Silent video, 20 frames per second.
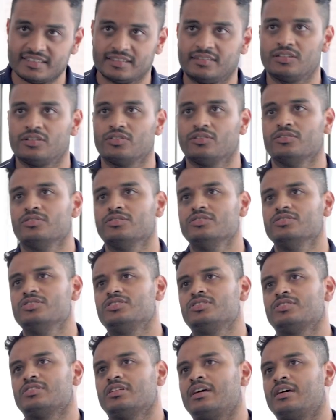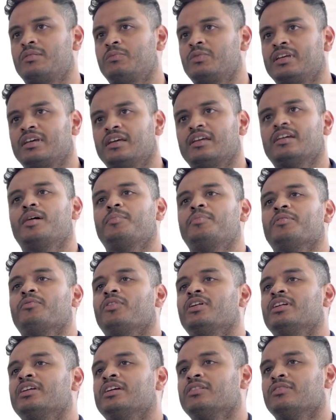easy to use, and we can get you up and
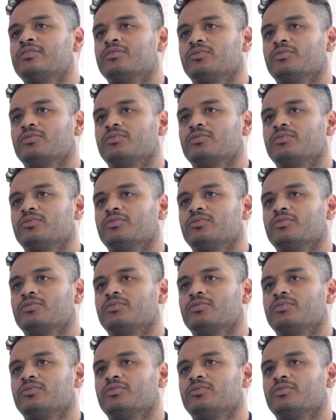running